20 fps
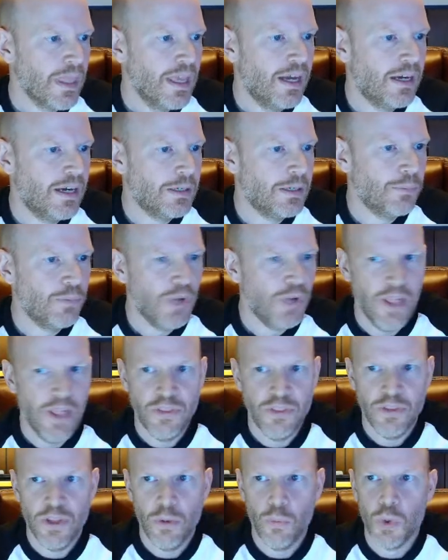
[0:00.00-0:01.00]

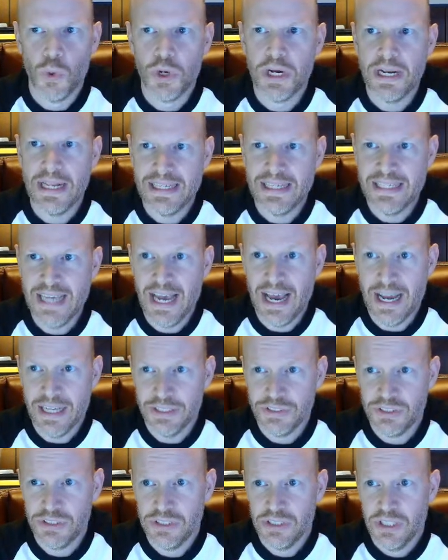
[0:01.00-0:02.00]
and then we're gonna
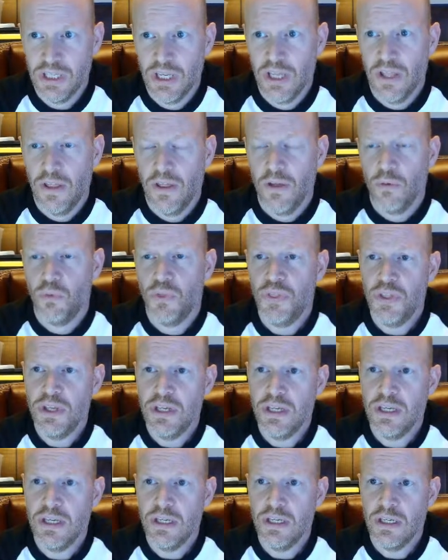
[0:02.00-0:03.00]
guess
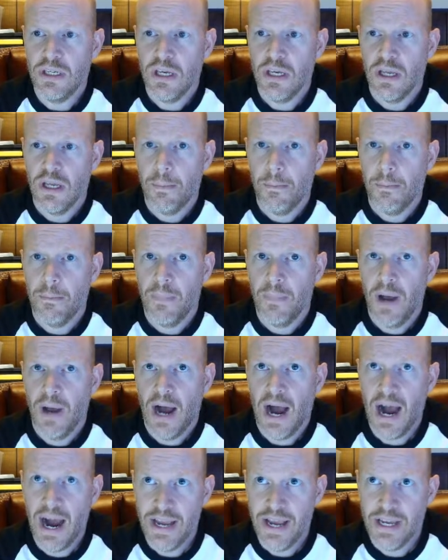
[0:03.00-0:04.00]
the
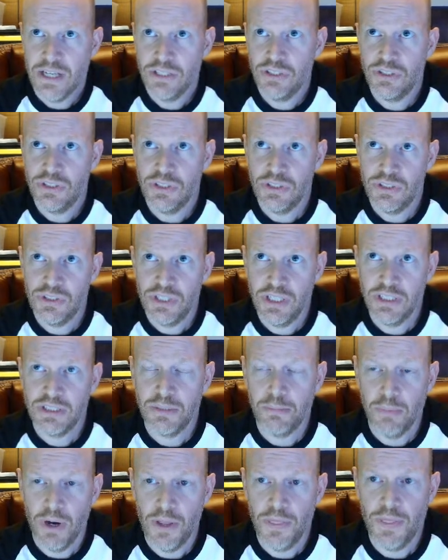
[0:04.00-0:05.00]
highest
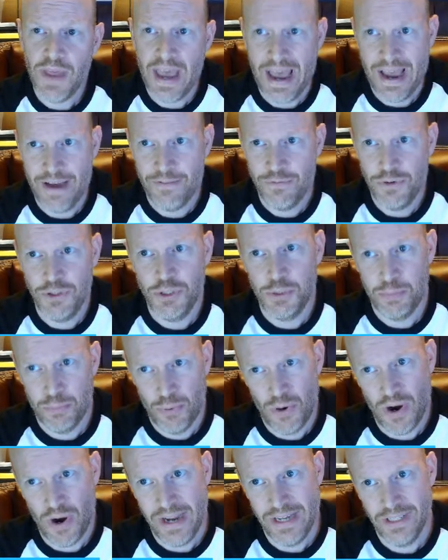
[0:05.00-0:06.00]
6-month average
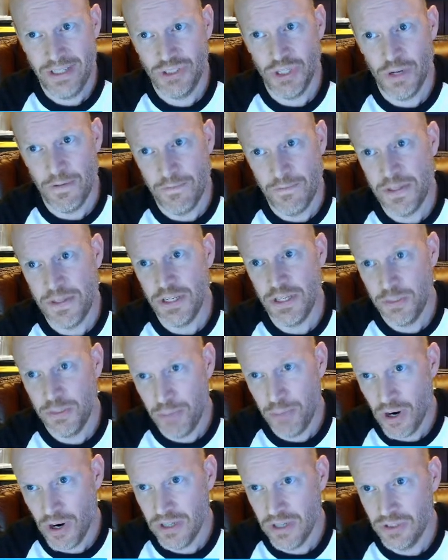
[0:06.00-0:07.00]
price of these
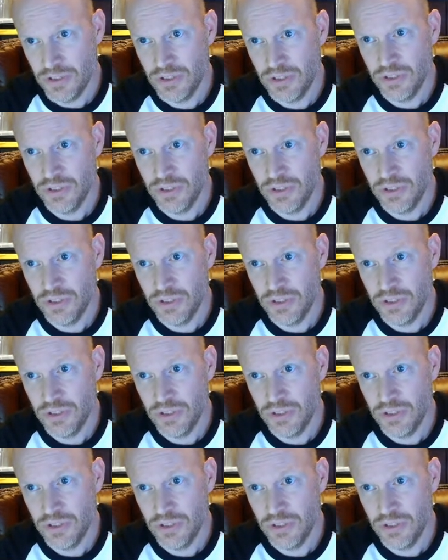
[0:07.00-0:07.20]
parts.